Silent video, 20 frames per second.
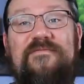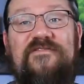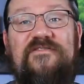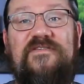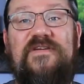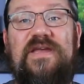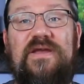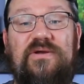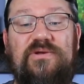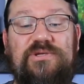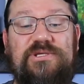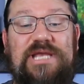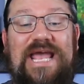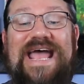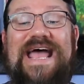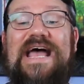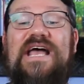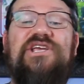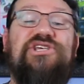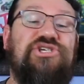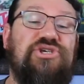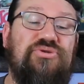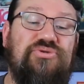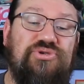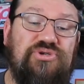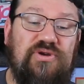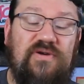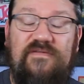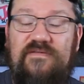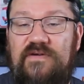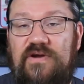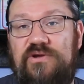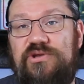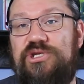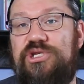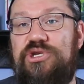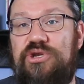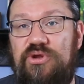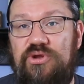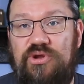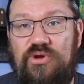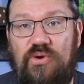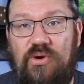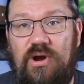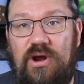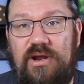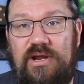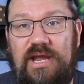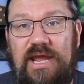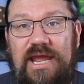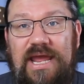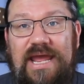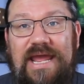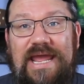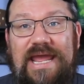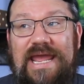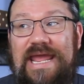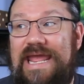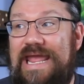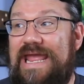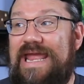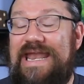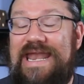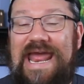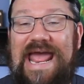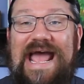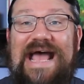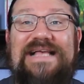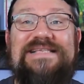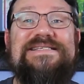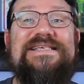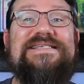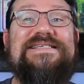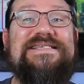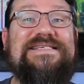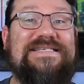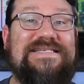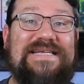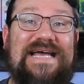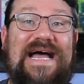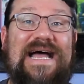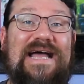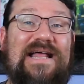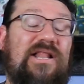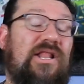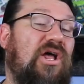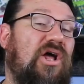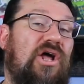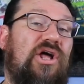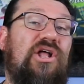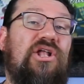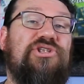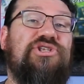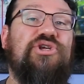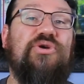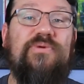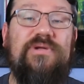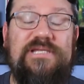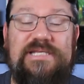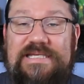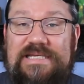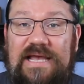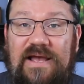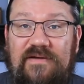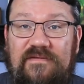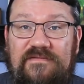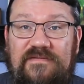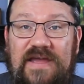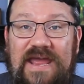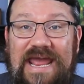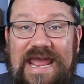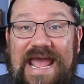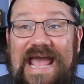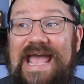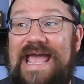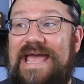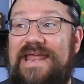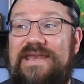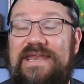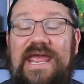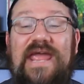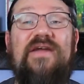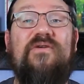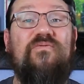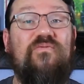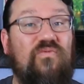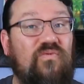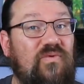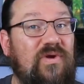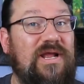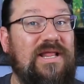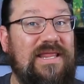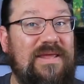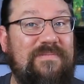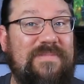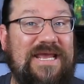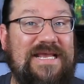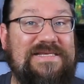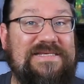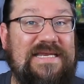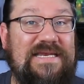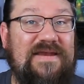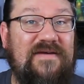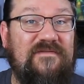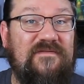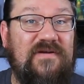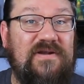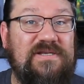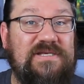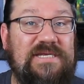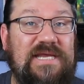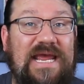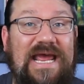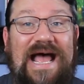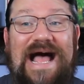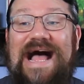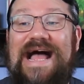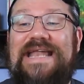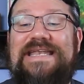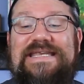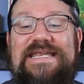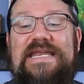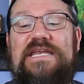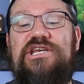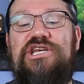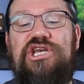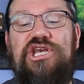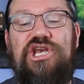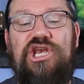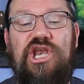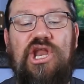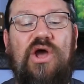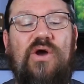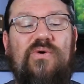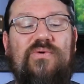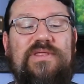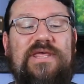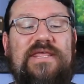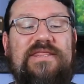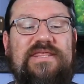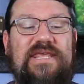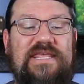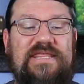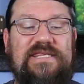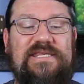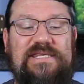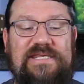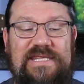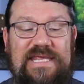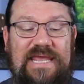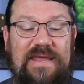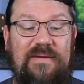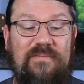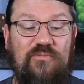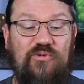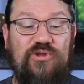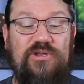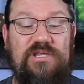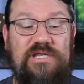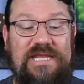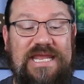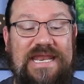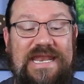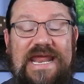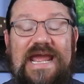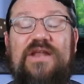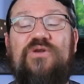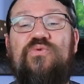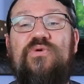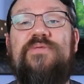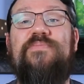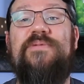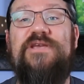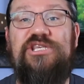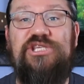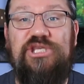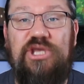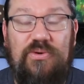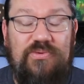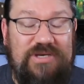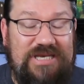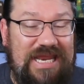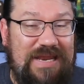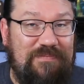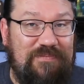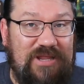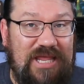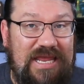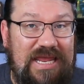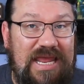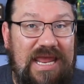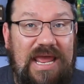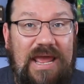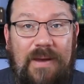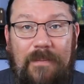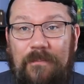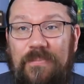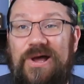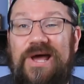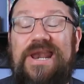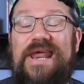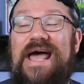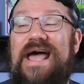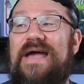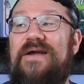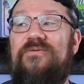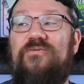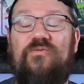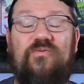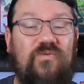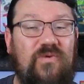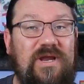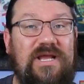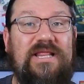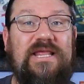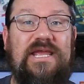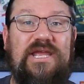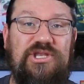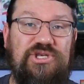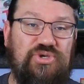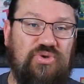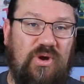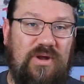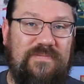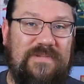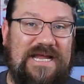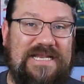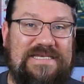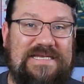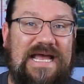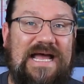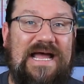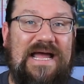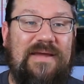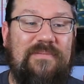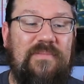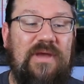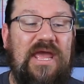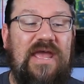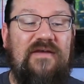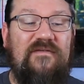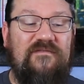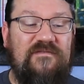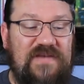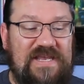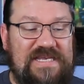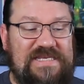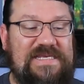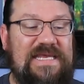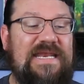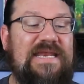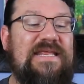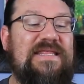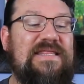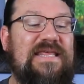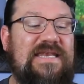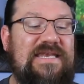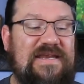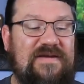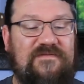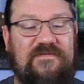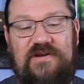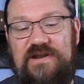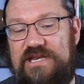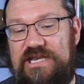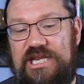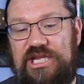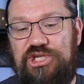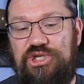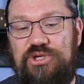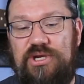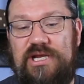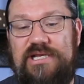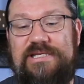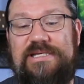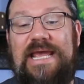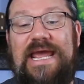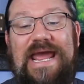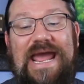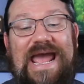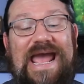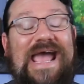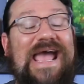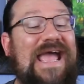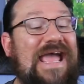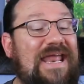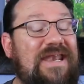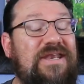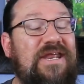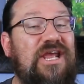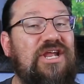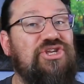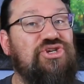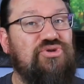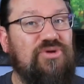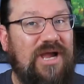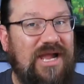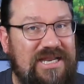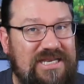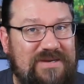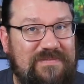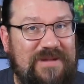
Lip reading: feels as you traverse New York, it has a style all to itself, and it really makes a difference. I didn't know that this theme would connect with me so deeply, but I really enjoyed my time visiting the different districts and trying to